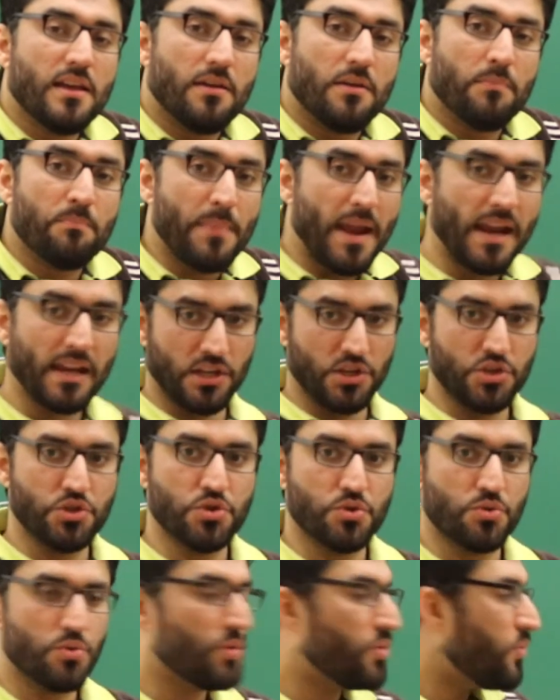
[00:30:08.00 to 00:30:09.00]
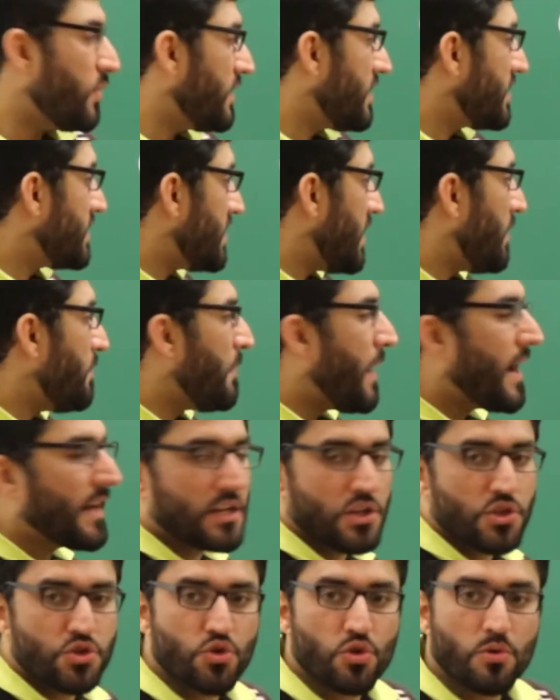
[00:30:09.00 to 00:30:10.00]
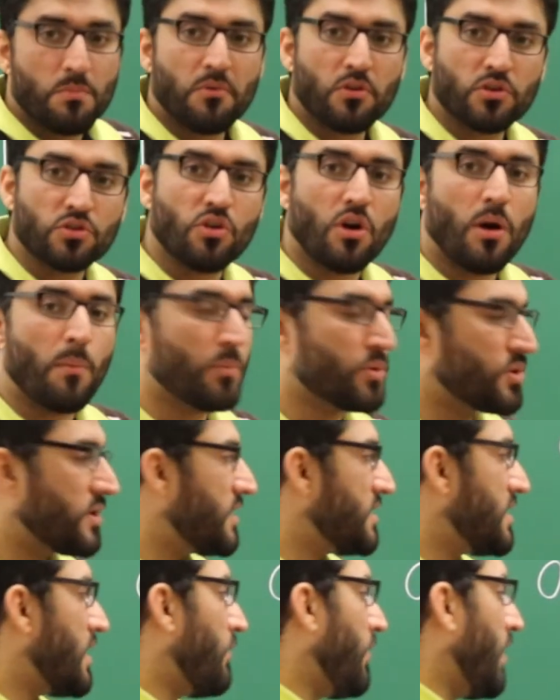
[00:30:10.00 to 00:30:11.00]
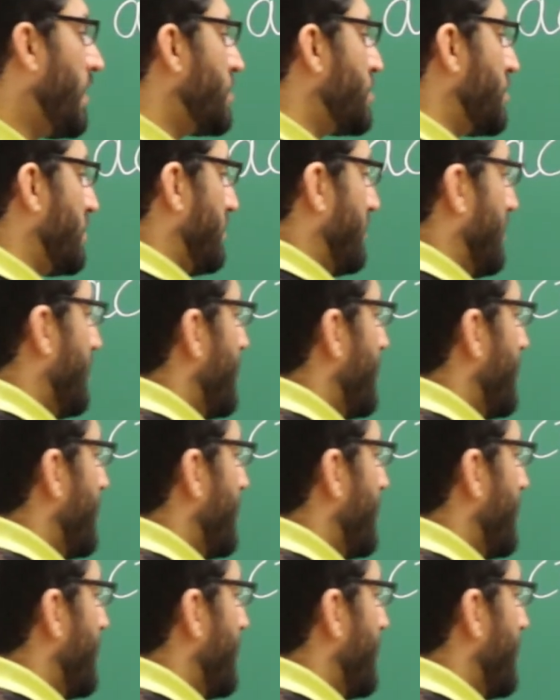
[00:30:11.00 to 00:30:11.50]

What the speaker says: magnitude, with the same magnitude but the opposite direction.